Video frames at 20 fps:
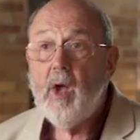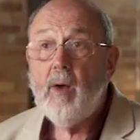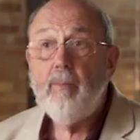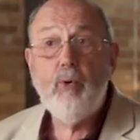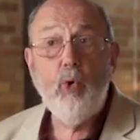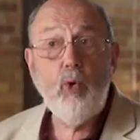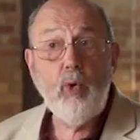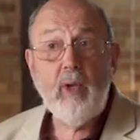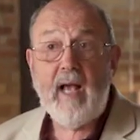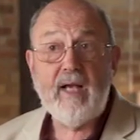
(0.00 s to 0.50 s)

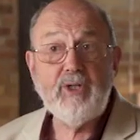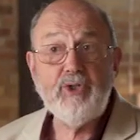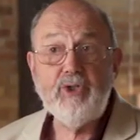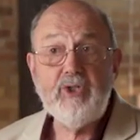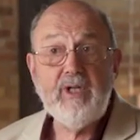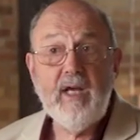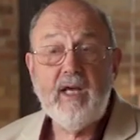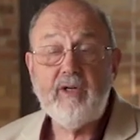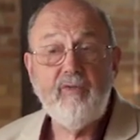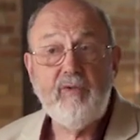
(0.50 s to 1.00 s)
Paul
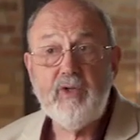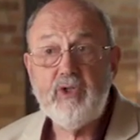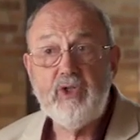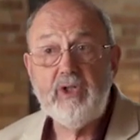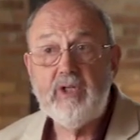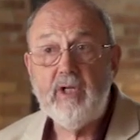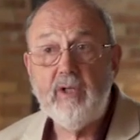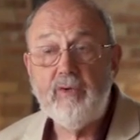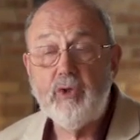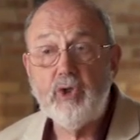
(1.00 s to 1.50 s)
hasn't yet
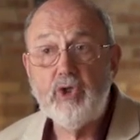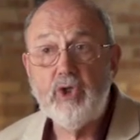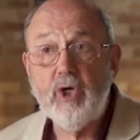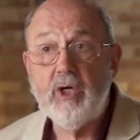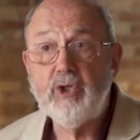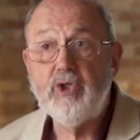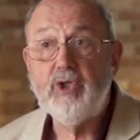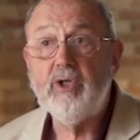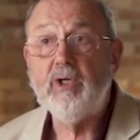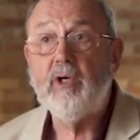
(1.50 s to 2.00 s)
visited the
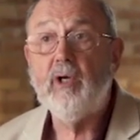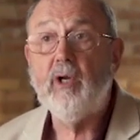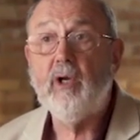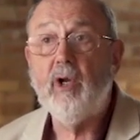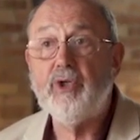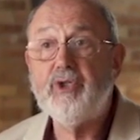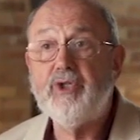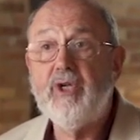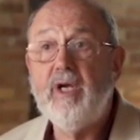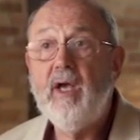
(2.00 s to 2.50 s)
church in
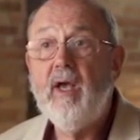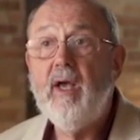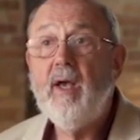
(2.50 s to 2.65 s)
Colossae,